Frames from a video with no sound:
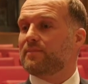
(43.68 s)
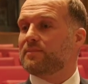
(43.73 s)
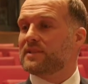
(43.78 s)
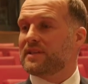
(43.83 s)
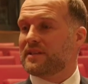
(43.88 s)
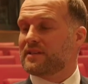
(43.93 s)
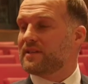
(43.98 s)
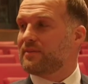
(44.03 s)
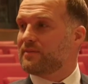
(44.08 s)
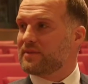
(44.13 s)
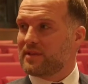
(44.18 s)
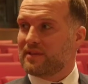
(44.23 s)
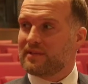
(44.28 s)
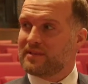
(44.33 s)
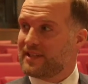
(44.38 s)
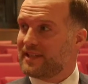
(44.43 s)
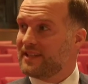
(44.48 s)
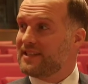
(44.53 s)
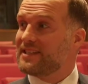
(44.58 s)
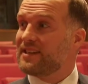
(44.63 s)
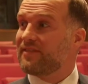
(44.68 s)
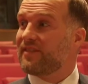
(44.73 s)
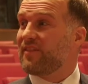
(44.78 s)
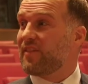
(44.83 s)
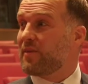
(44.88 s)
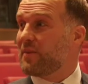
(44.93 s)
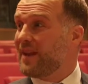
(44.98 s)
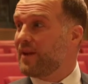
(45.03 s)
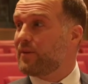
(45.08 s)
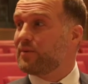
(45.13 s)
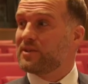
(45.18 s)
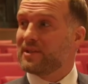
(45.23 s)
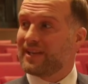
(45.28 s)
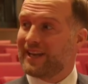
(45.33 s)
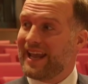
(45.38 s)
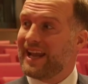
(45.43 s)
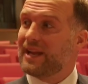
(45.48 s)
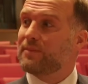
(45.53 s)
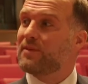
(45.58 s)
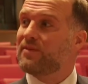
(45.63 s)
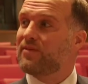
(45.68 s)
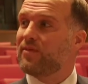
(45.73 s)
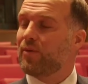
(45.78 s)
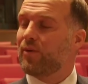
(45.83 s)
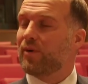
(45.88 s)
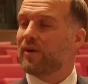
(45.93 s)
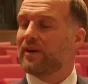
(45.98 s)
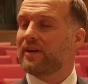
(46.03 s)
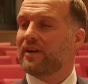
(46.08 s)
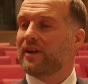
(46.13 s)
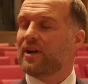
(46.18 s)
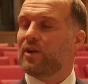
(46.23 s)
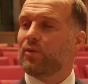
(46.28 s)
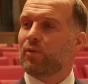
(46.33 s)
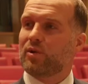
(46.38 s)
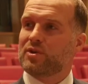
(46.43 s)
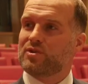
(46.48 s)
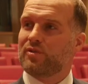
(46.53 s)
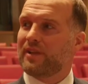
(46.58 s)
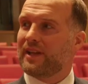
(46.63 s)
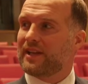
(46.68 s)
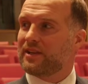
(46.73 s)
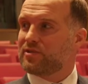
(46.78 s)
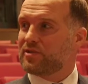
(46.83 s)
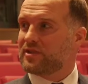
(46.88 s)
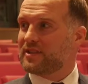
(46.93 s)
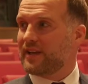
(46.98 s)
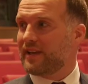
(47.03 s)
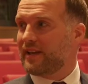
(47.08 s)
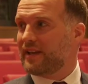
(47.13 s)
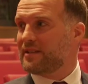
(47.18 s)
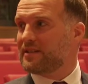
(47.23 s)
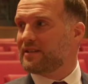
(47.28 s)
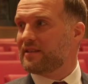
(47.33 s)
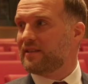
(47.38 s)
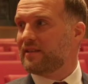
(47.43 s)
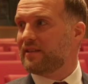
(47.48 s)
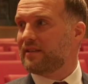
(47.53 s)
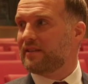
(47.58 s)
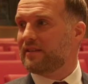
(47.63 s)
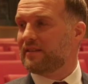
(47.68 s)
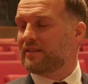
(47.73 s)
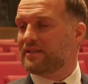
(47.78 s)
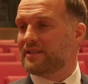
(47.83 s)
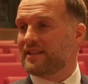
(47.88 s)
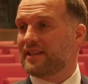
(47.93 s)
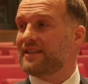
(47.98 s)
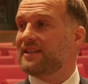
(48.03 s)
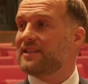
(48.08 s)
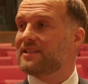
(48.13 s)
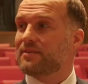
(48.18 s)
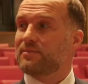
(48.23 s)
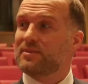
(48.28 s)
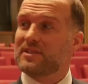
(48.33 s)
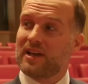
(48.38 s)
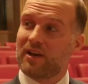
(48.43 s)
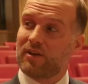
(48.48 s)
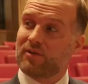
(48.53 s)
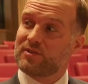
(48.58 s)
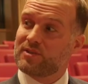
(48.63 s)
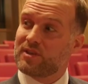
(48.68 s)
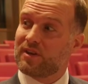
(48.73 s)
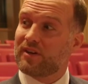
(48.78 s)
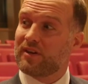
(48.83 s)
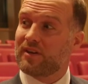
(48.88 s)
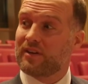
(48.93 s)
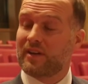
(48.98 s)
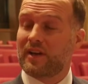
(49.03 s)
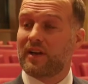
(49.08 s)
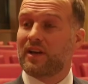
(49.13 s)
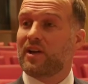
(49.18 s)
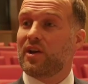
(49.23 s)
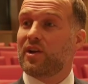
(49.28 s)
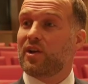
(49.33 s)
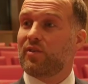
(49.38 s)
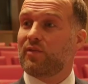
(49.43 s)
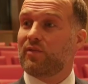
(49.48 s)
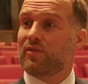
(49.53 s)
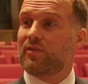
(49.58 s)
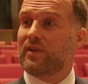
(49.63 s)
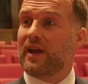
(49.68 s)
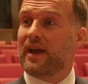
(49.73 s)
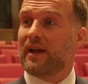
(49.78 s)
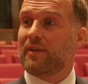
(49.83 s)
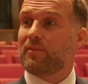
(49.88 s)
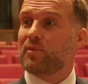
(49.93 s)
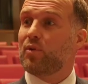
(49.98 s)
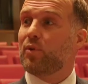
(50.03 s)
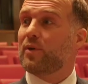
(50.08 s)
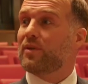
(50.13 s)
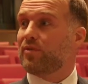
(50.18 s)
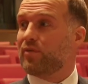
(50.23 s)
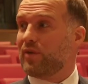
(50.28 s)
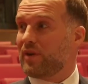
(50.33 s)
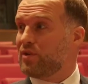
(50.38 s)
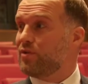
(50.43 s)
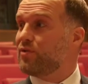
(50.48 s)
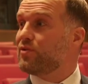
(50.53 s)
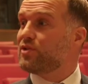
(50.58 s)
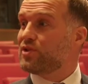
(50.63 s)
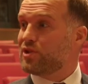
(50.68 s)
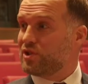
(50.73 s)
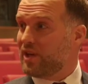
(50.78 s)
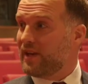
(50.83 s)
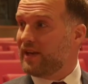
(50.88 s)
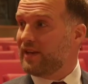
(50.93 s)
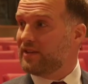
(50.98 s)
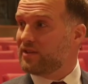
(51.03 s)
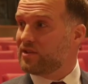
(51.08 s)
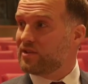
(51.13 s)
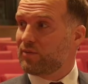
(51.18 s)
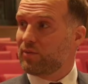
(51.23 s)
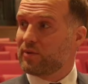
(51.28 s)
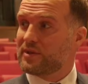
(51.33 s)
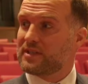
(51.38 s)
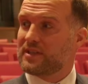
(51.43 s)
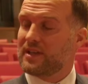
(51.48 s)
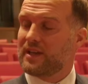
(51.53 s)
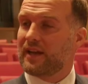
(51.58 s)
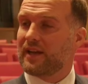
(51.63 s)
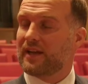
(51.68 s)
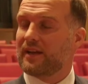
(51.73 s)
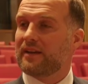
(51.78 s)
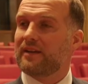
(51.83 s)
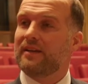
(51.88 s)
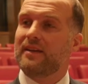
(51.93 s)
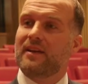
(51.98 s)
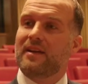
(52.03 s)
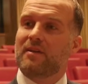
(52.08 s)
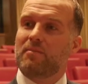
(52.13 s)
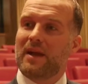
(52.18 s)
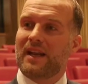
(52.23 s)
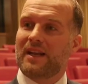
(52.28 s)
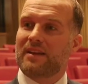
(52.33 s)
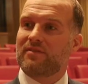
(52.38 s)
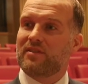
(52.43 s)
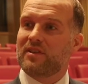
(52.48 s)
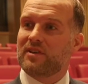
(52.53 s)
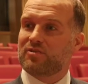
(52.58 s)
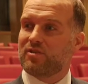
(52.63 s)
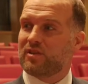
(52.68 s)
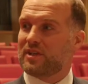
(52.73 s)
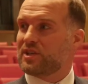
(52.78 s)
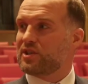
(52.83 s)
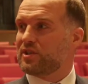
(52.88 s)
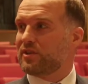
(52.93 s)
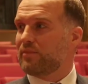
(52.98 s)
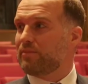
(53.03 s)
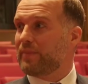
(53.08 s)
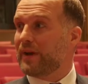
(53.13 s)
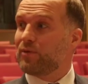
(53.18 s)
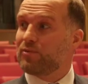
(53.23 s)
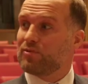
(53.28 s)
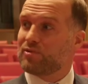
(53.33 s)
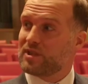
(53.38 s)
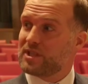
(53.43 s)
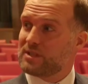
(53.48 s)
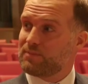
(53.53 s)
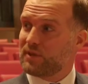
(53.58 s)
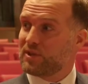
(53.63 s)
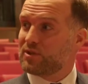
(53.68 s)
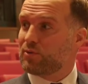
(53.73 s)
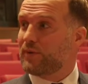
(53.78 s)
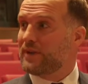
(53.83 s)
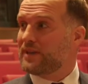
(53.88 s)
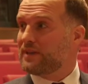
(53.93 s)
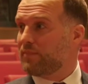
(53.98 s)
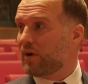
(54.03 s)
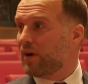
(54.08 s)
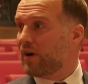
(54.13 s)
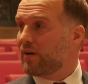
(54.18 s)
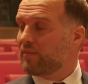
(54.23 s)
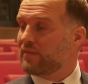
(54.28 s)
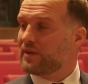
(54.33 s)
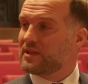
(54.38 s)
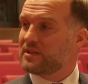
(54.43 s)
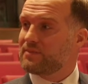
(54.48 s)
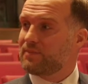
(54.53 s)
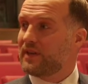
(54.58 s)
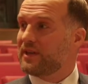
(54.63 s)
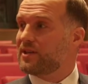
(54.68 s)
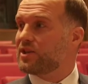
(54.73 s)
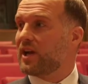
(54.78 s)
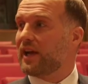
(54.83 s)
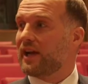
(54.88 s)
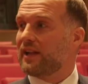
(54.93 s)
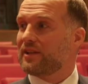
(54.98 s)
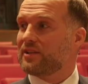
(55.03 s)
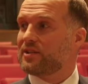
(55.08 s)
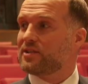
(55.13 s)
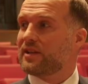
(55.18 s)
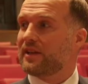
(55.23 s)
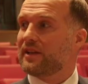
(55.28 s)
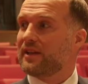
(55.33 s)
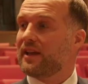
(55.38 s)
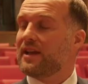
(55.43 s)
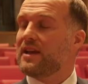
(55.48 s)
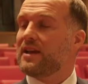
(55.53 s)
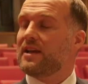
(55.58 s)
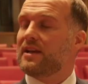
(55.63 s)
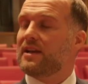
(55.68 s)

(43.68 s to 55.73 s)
systems that cities have never been able to connect before. What's really interesting is the cities themselves are going through a huge change. We're seeing many of the traditional boundaries between departments being challenged, and